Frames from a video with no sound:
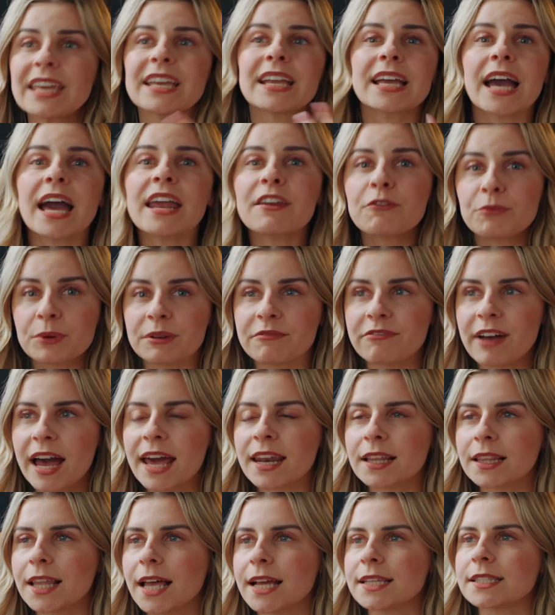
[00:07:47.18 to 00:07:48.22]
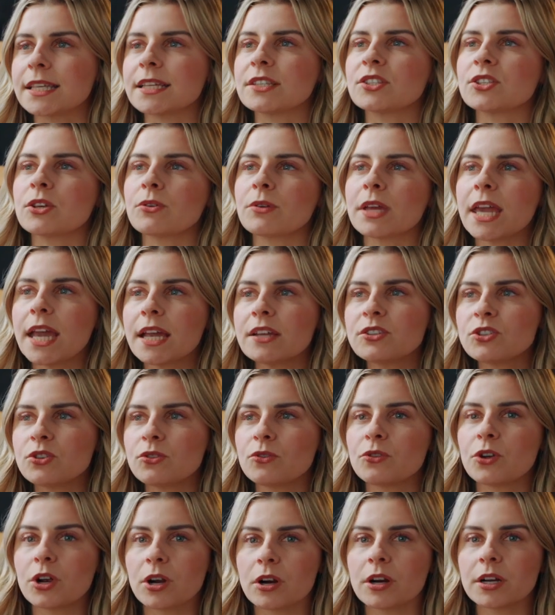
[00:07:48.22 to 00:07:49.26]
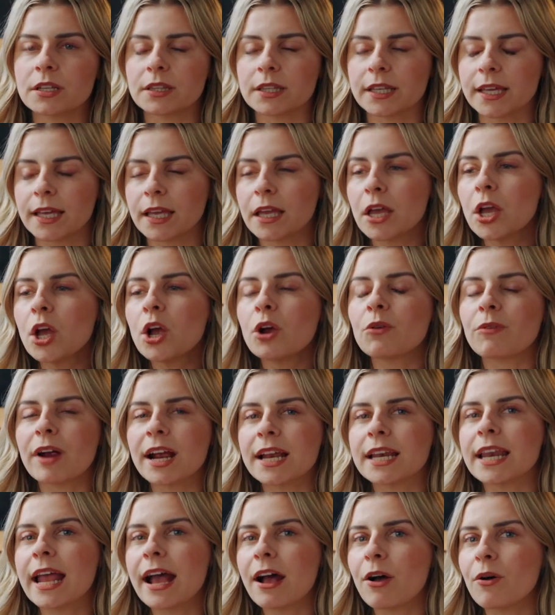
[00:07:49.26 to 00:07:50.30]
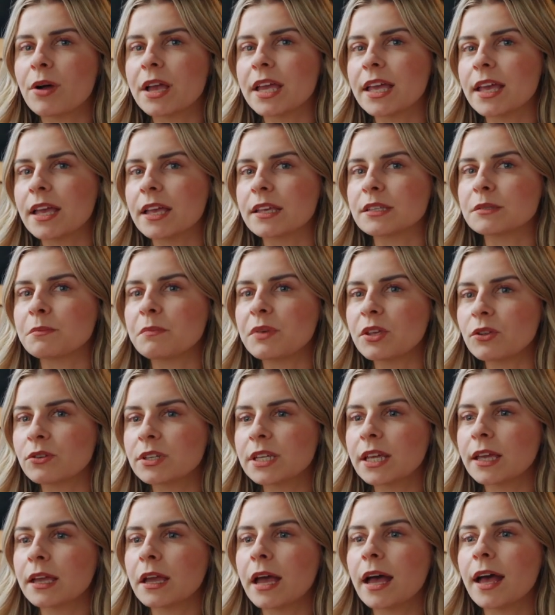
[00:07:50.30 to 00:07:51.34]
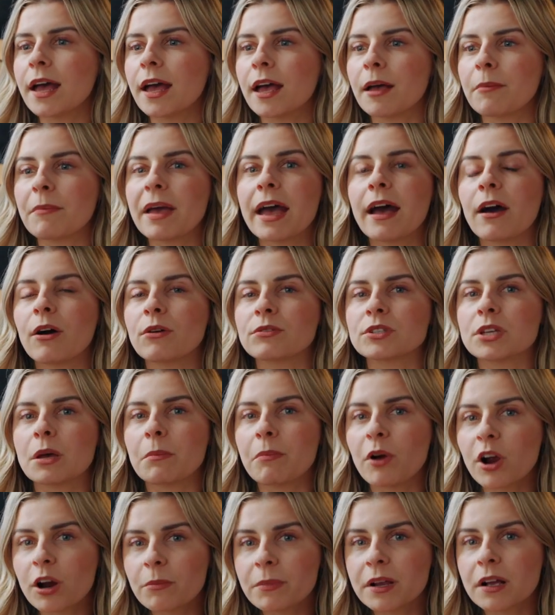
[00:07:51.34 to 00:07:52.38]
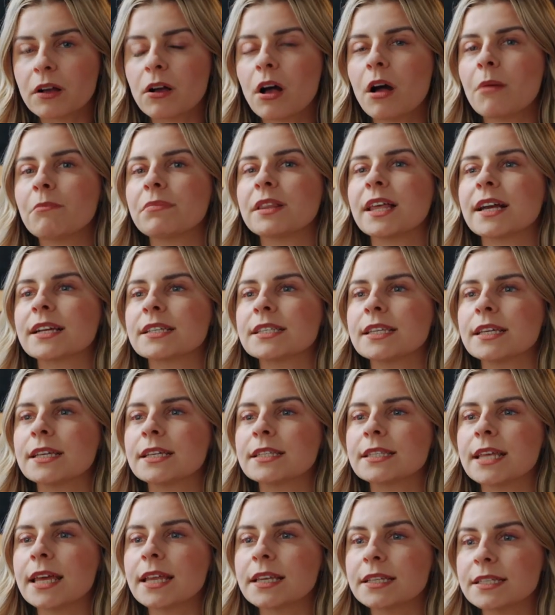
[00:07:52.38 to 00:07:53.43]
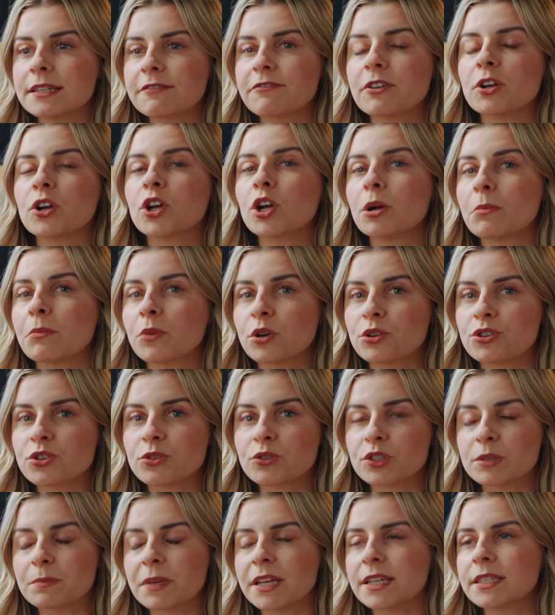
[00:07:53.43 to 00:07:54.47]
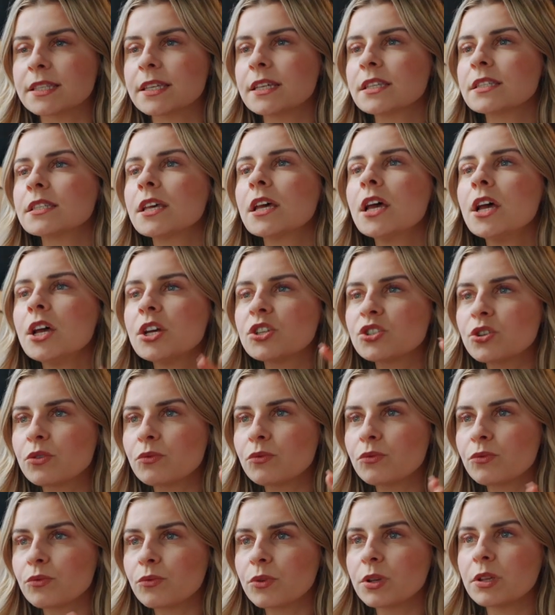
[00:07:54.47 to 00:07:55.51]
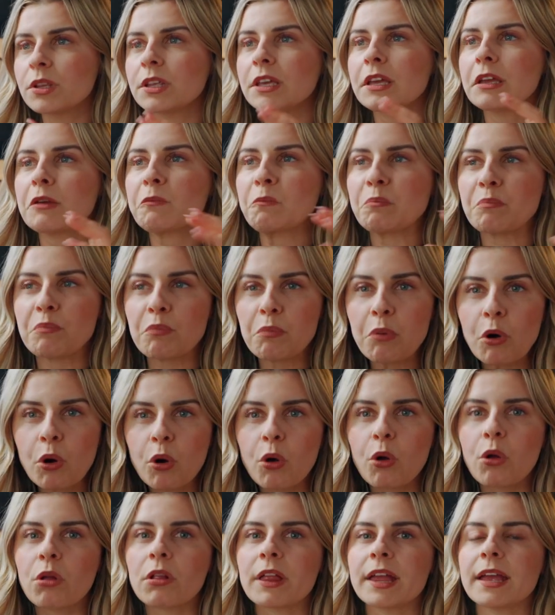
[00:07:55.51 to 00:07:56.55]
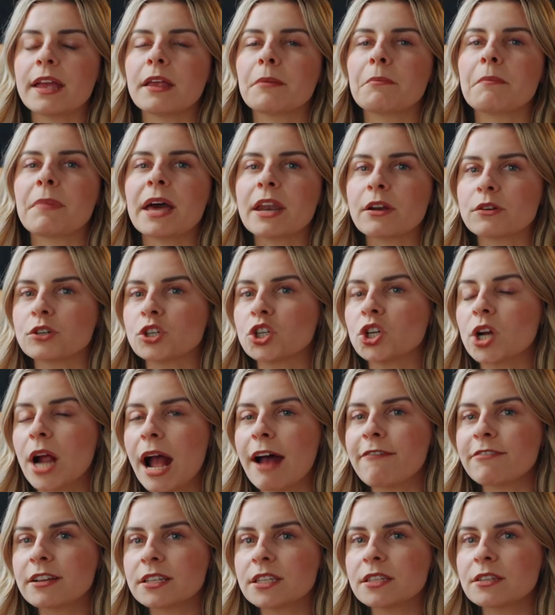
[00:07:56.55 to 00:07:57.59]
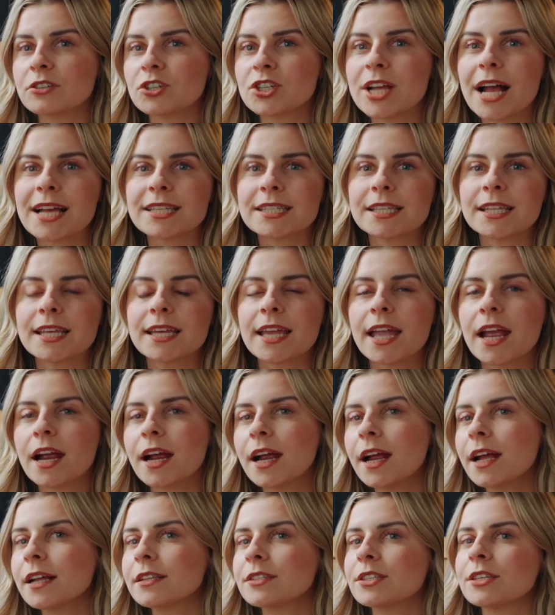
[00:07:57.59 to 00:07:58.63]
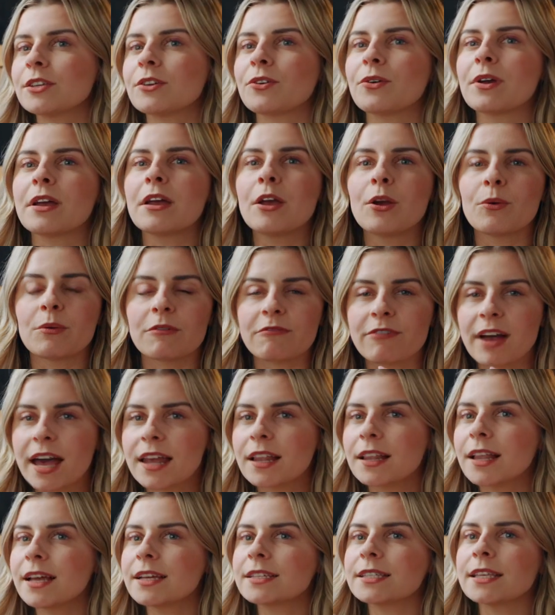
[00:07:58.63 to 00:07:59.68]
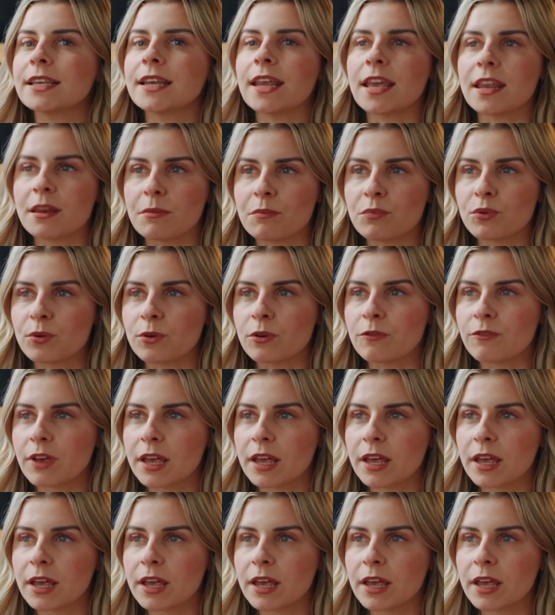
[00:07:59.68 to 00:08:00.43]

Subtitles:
and kind of revitalize it. So K2 currently right now is building out apartment complexes and different commercial spaces to really pull in better traffic to the Shasta Lake area to revitalize it and improve